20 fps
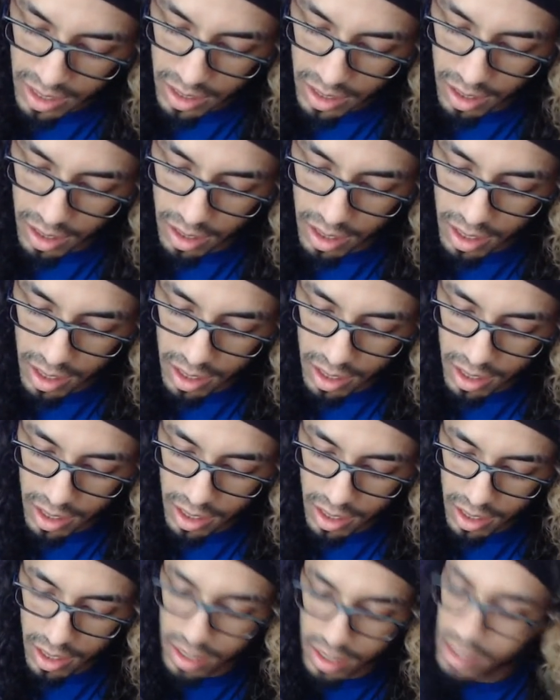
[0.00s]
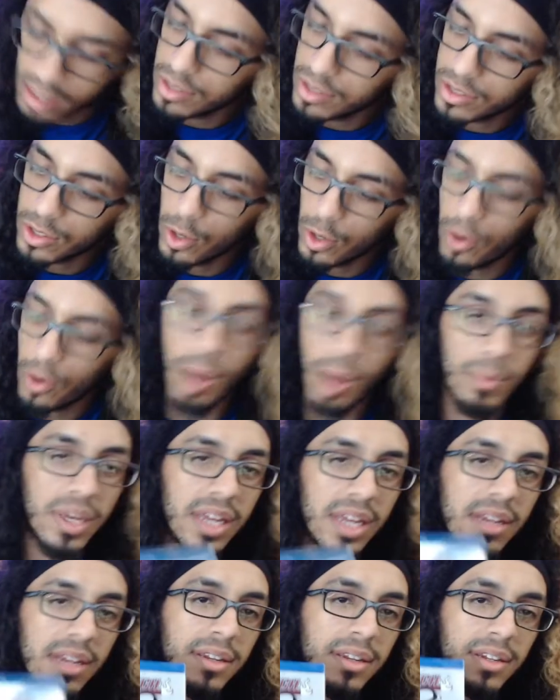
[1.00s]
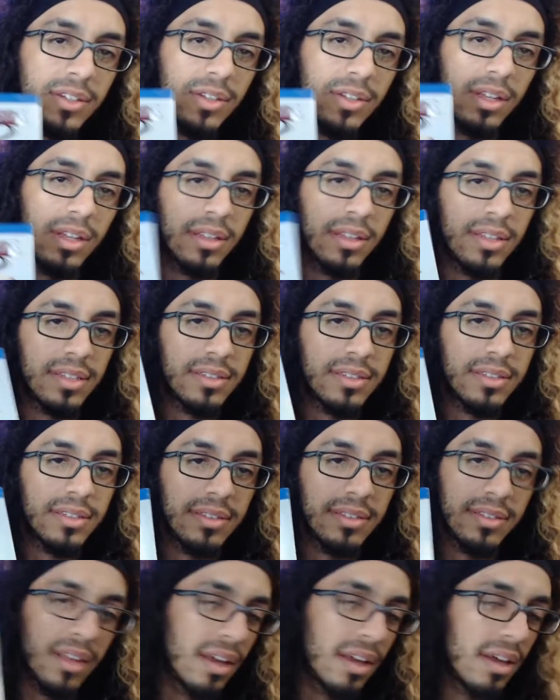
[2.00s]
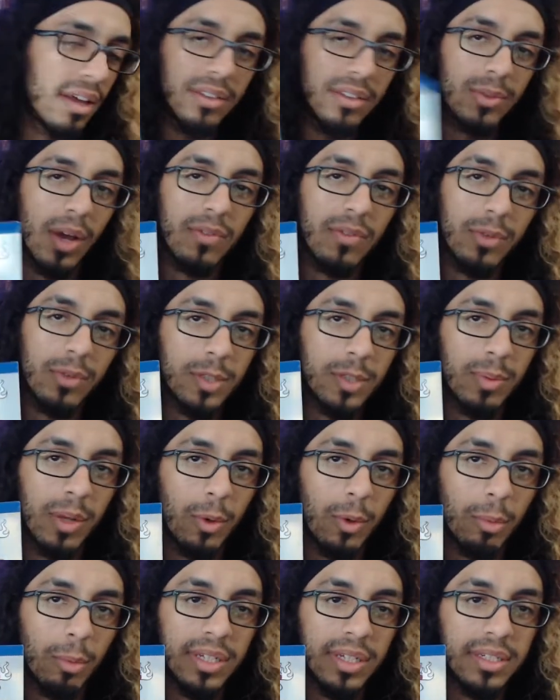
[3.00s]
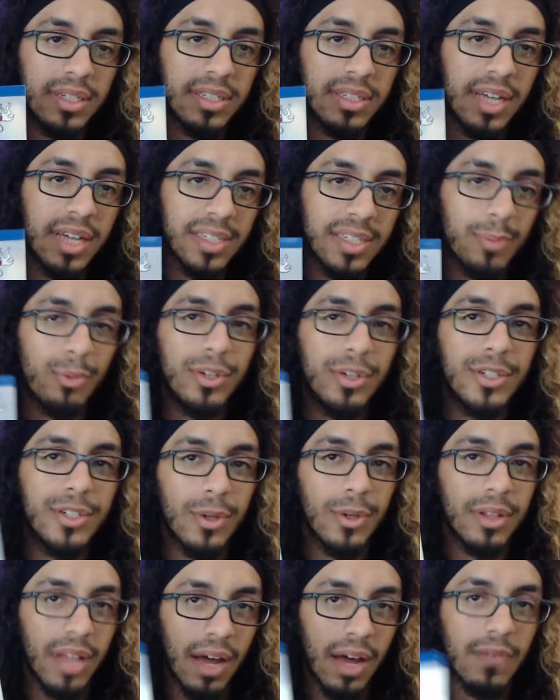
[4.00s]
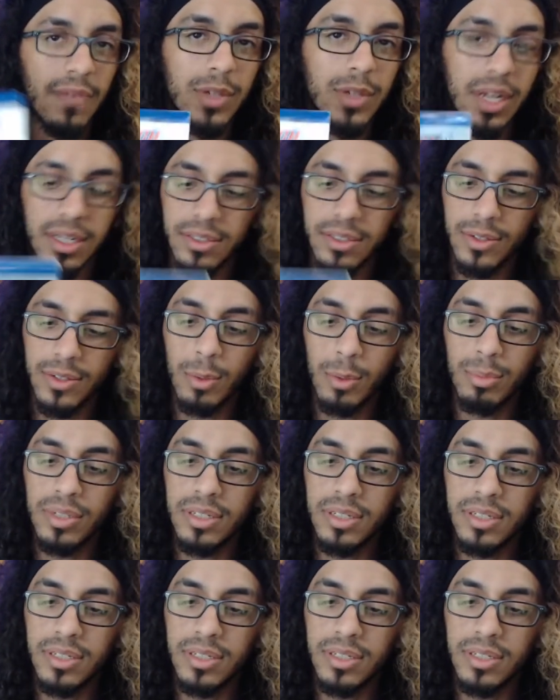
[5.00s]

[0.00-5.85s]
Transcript: Uh, so, I mean, this... Do I have to explain what Bleach is, guys? I'm pretty sure a lot of you guys know what Bleach